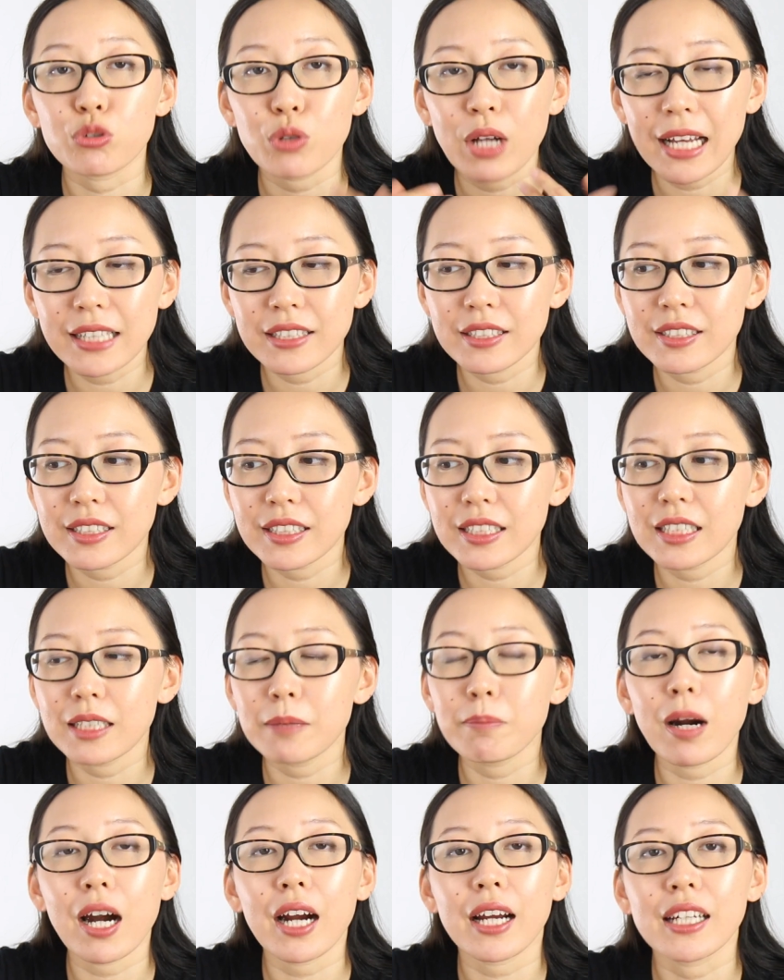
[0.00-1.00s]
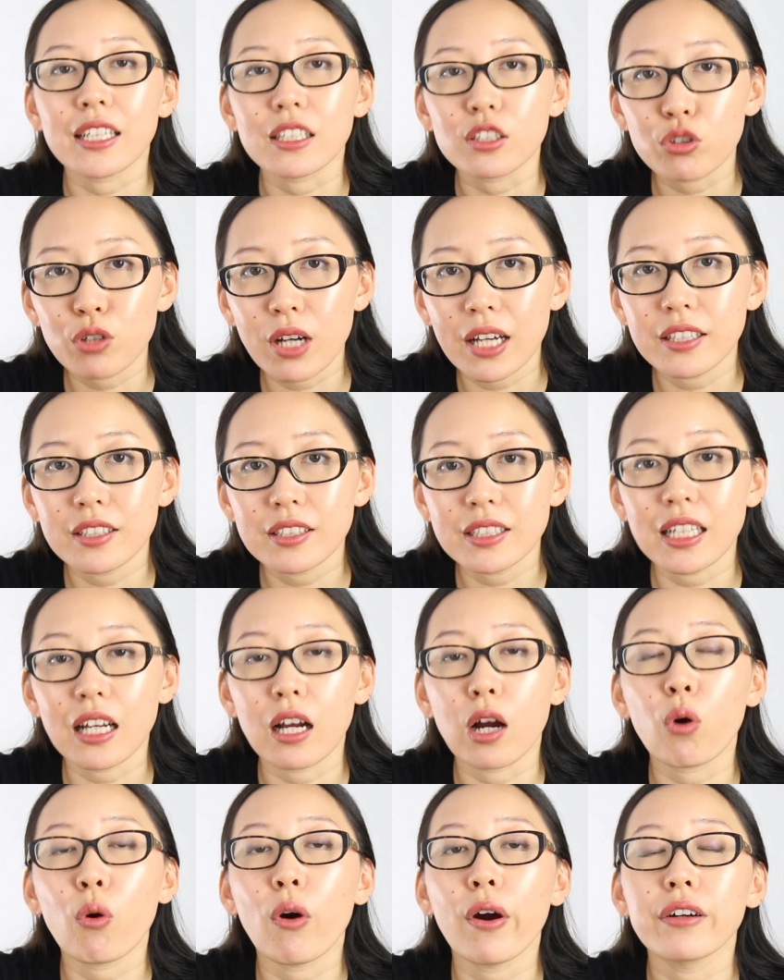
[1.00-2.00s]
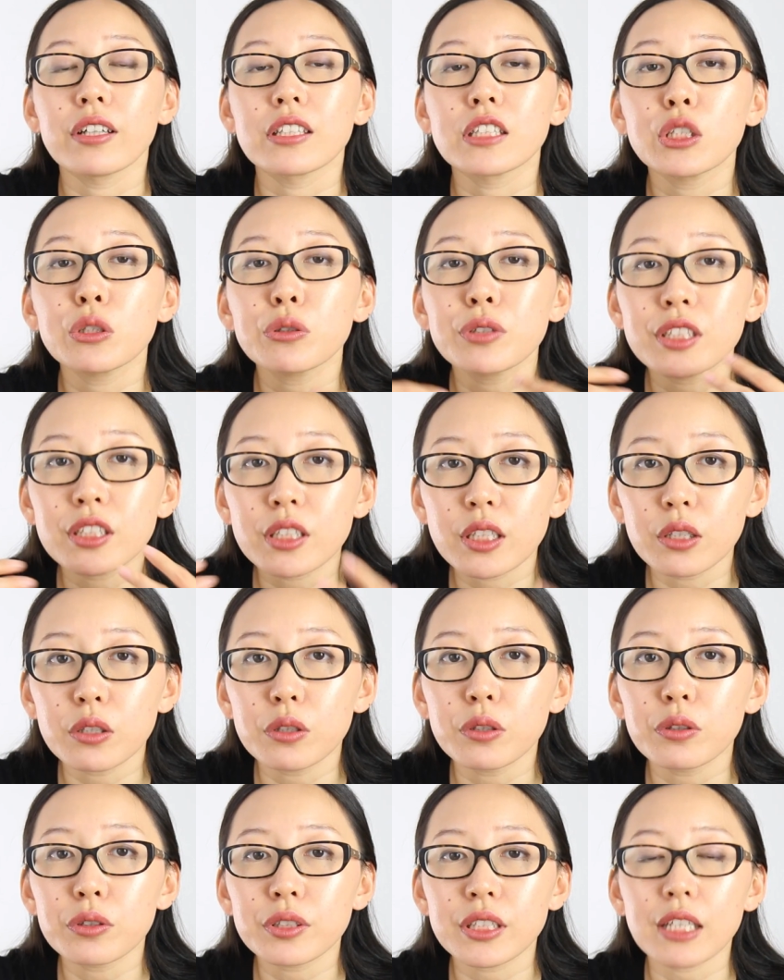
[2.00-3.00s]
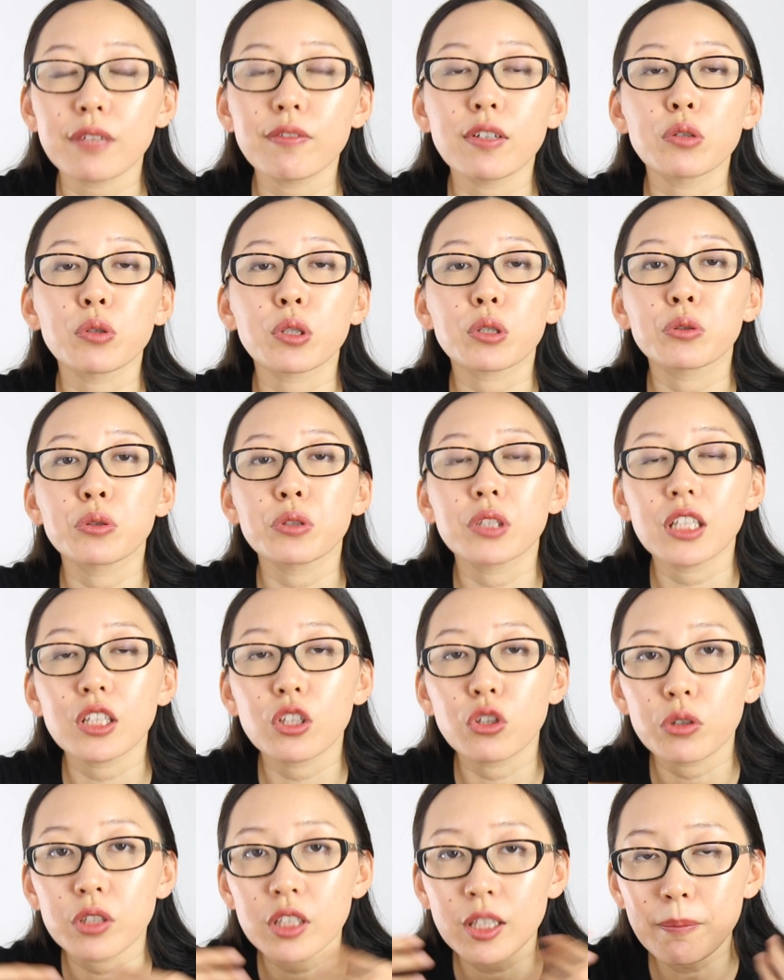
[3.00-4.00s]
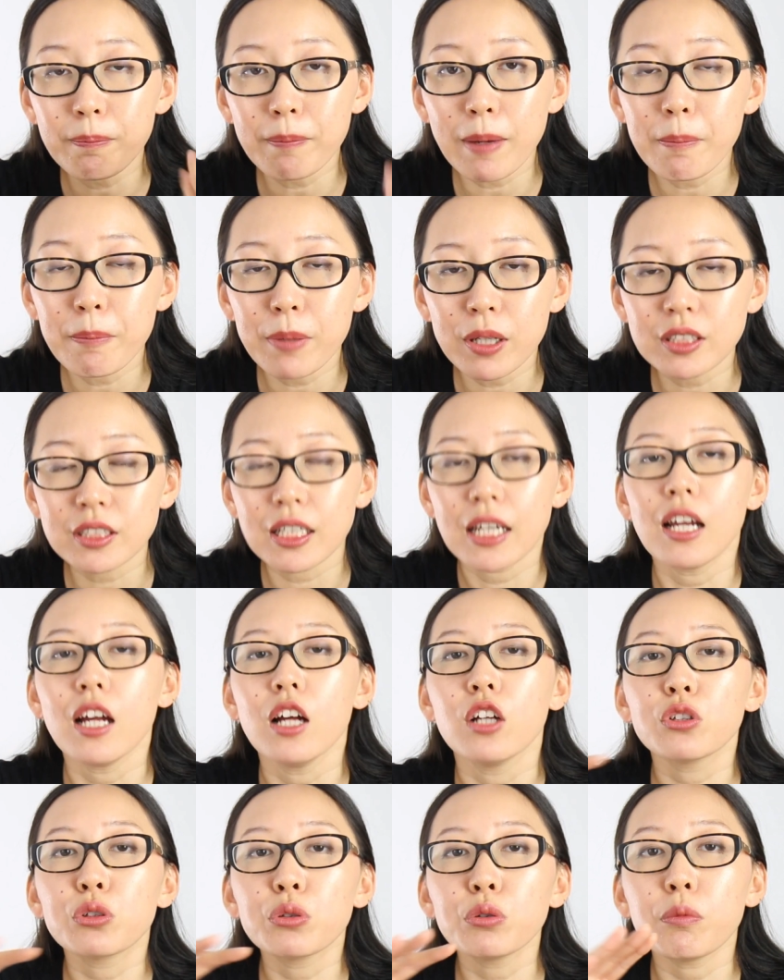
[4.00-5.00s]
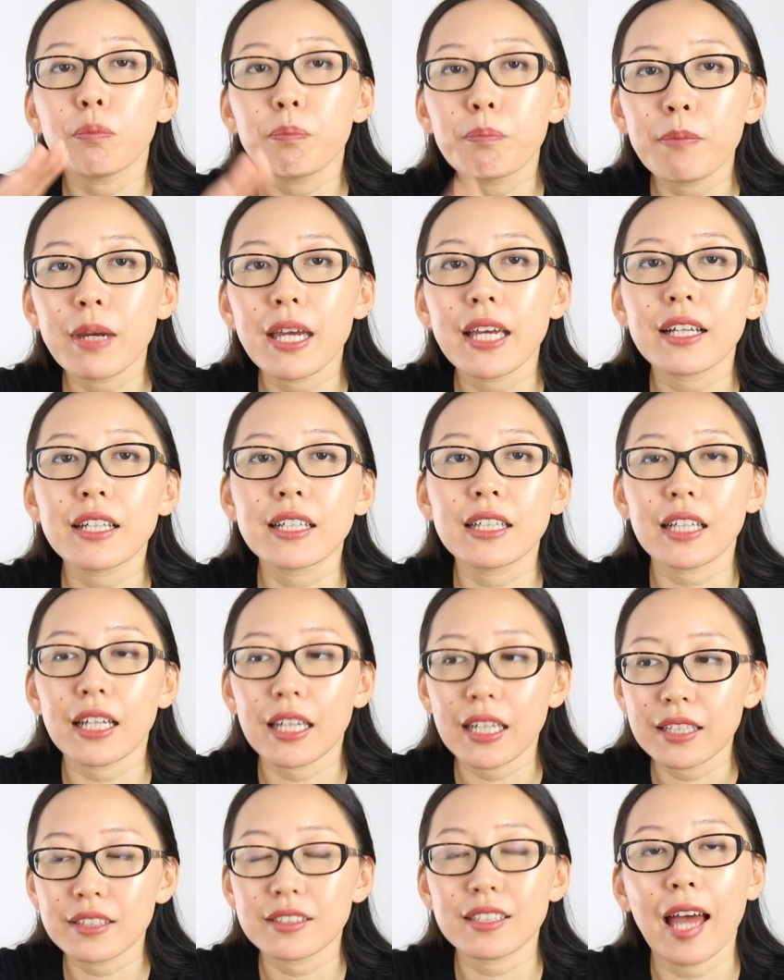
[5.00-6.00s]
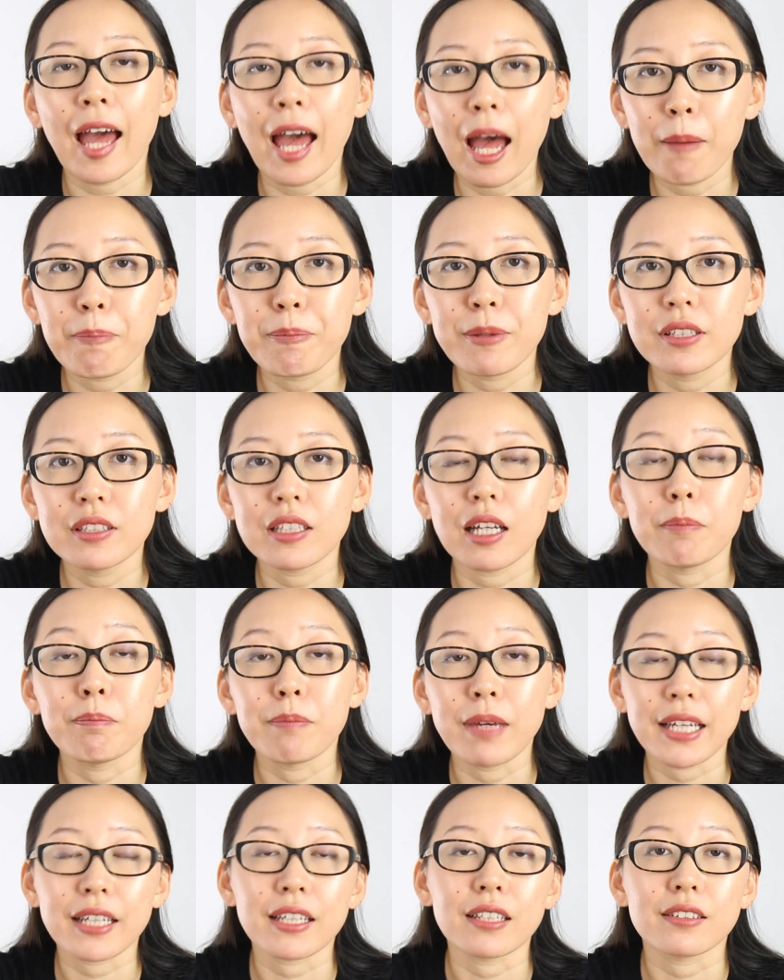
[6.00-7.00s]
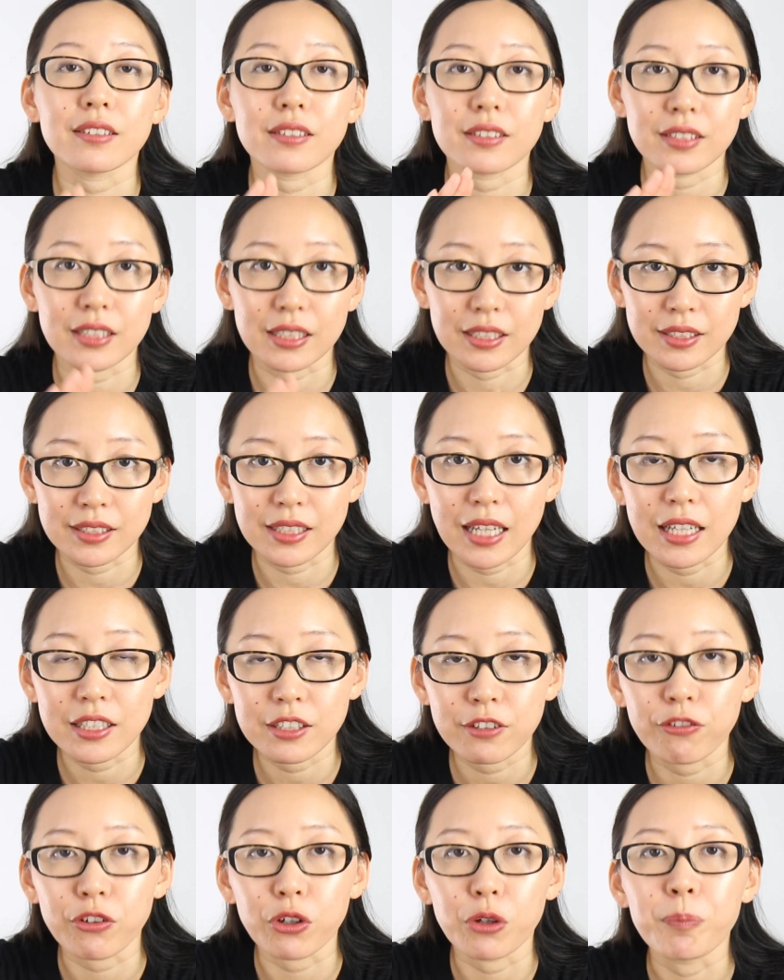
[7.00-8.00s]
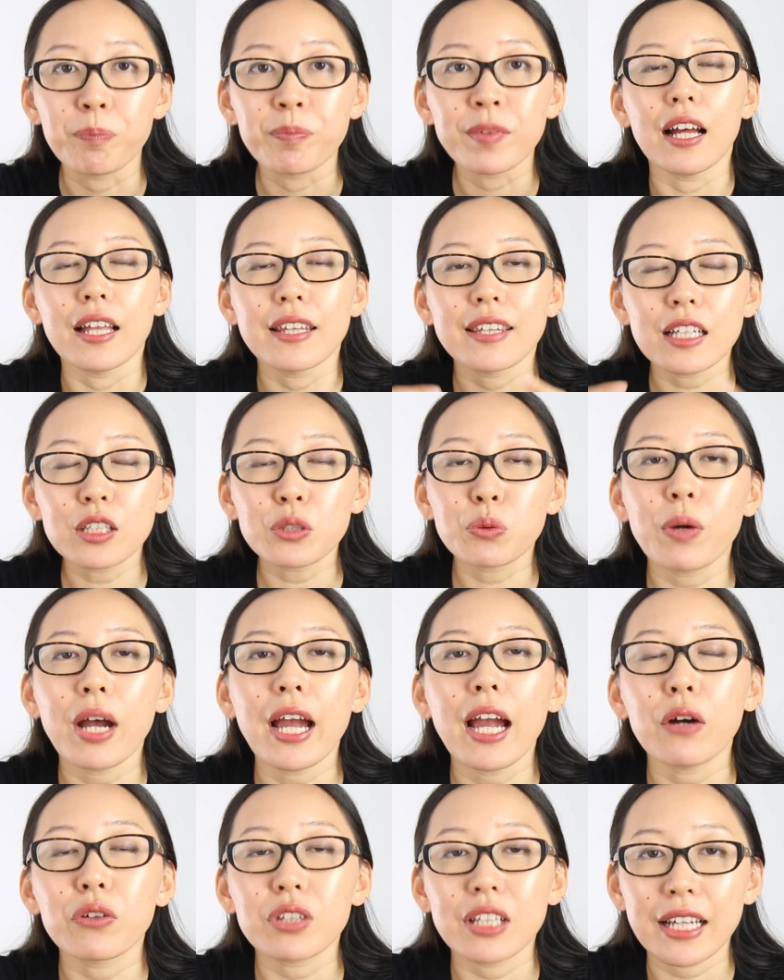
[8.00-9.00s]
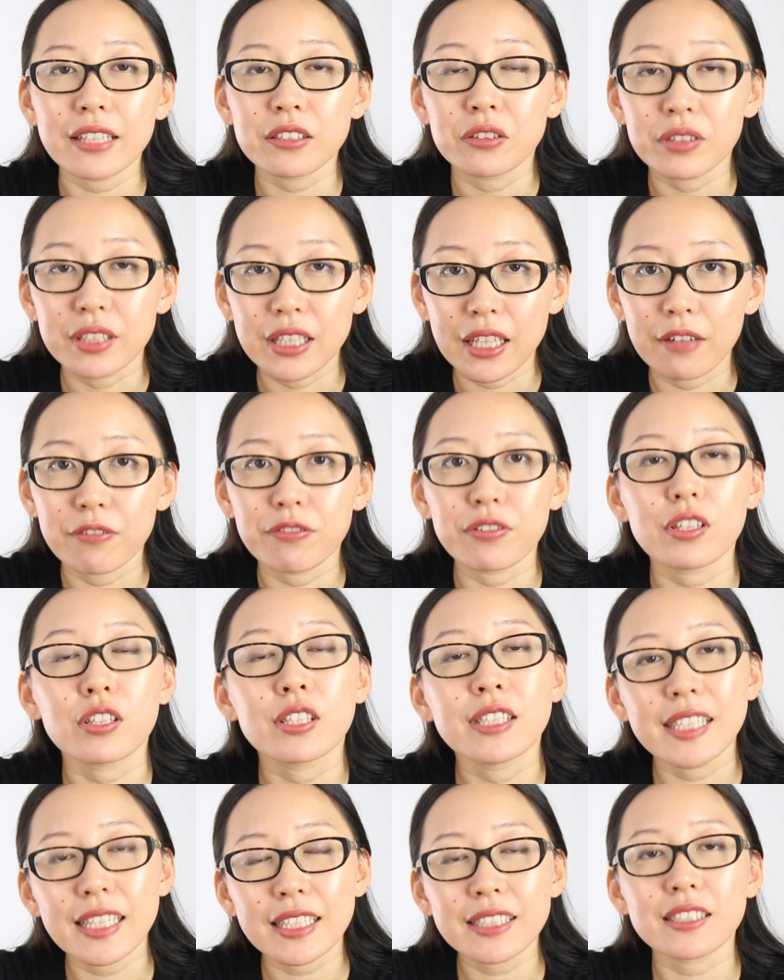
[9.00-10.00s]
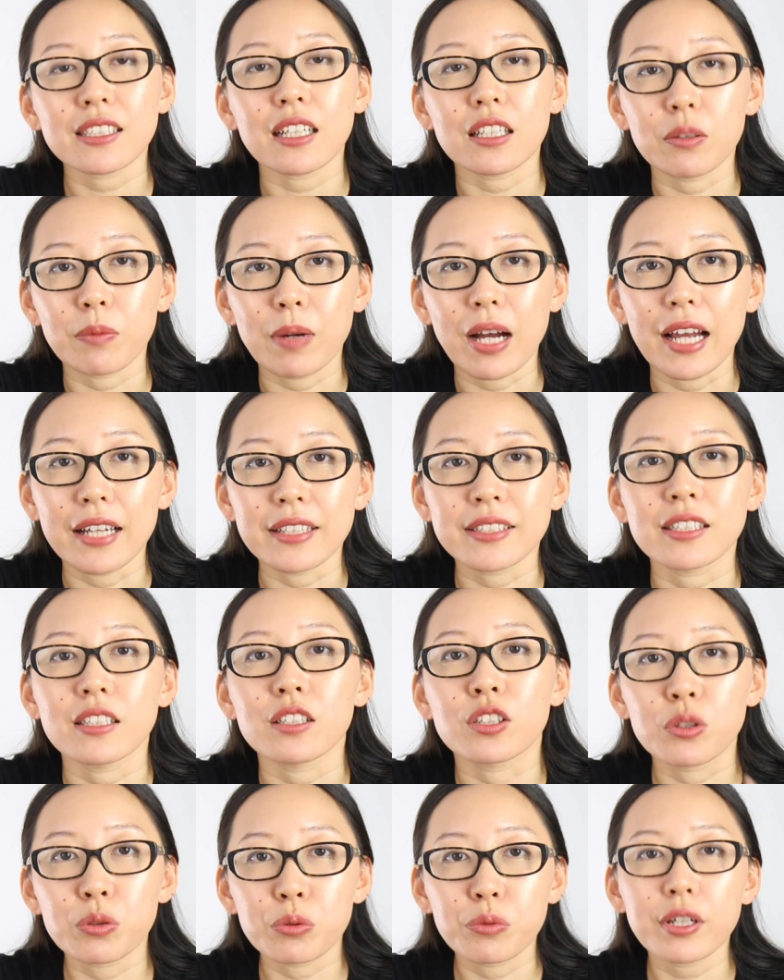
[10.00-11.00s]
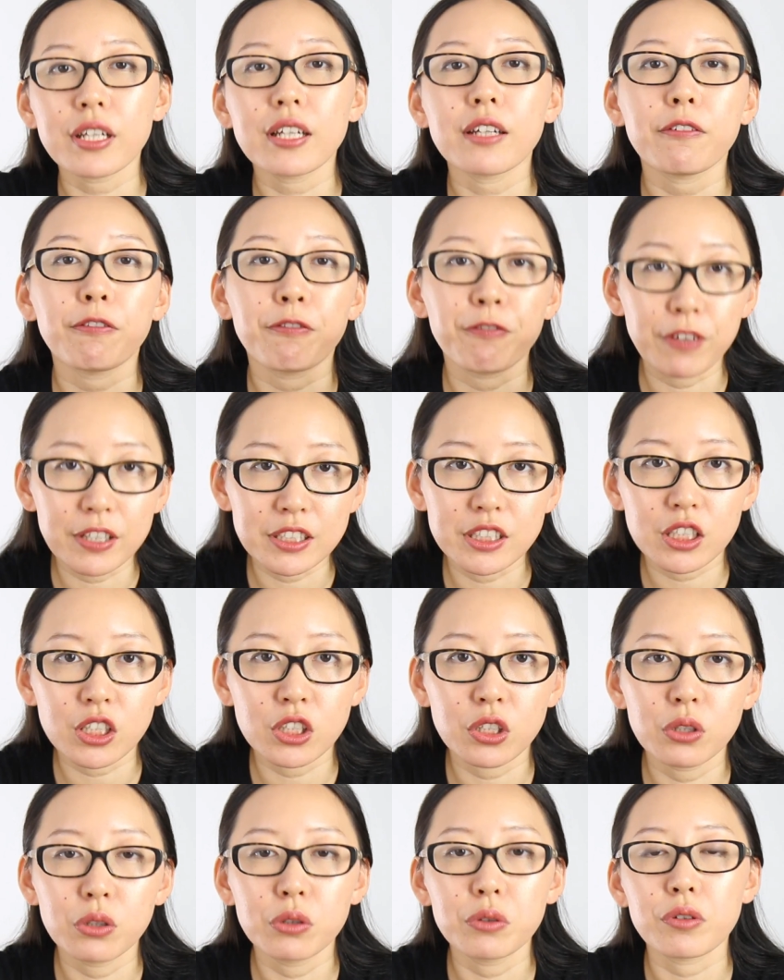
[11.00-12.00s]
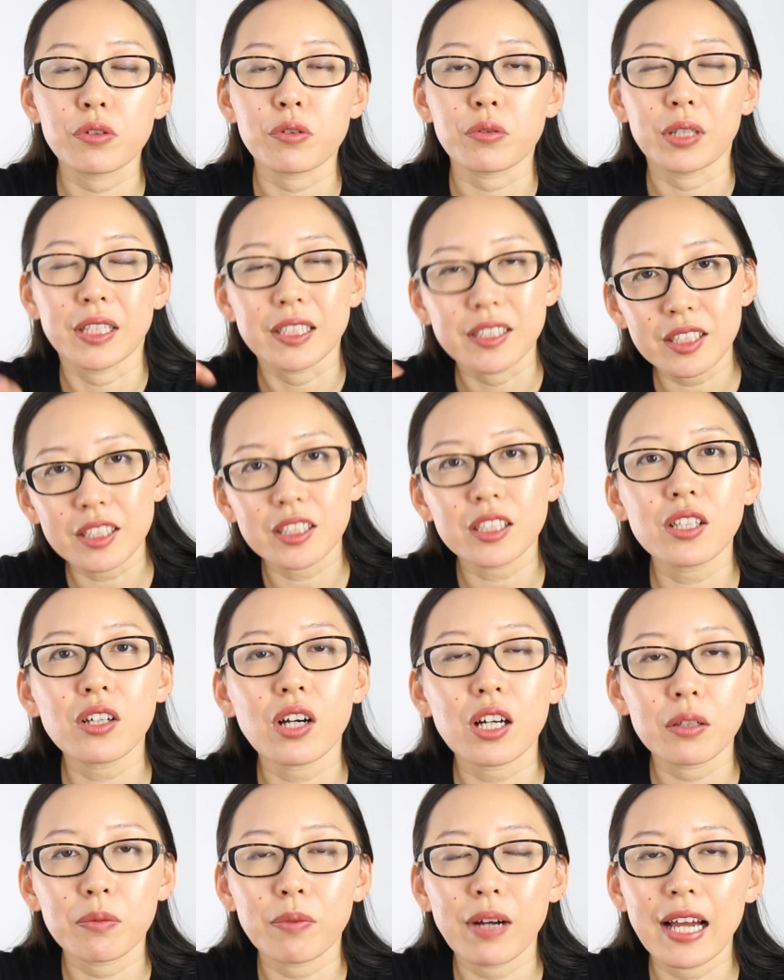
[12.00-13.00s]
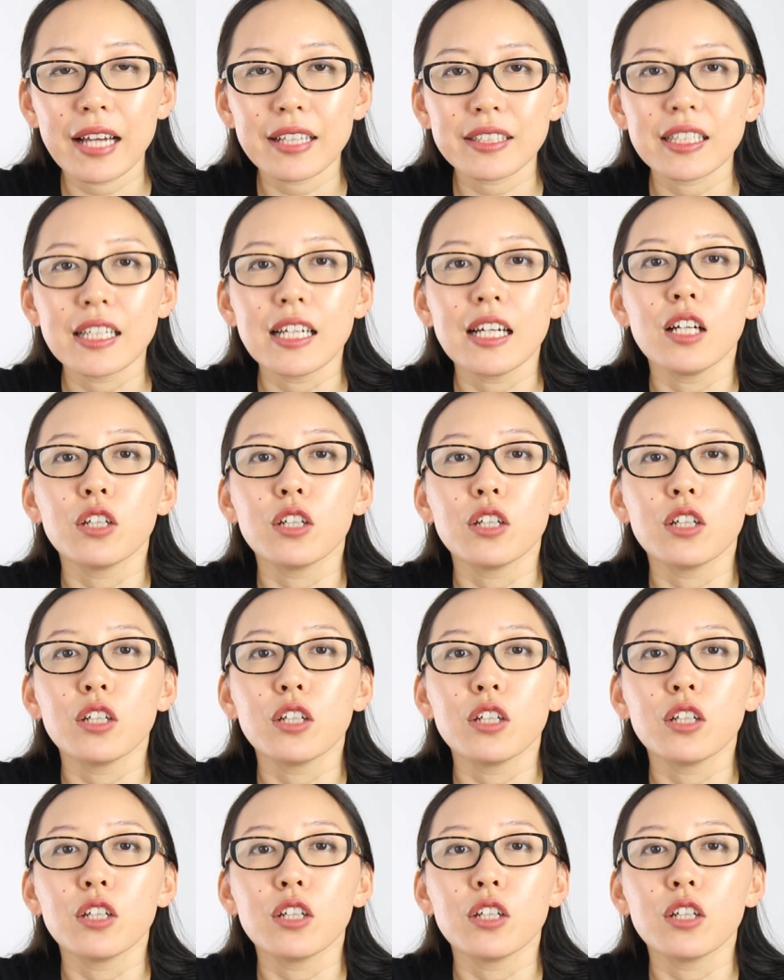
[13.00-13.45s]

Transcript: strategy, marketing strategy, acquiring new skills, even recruiting new team members to make it happen and make it successful. That's why I would like to give six advice, three physical, three digital advice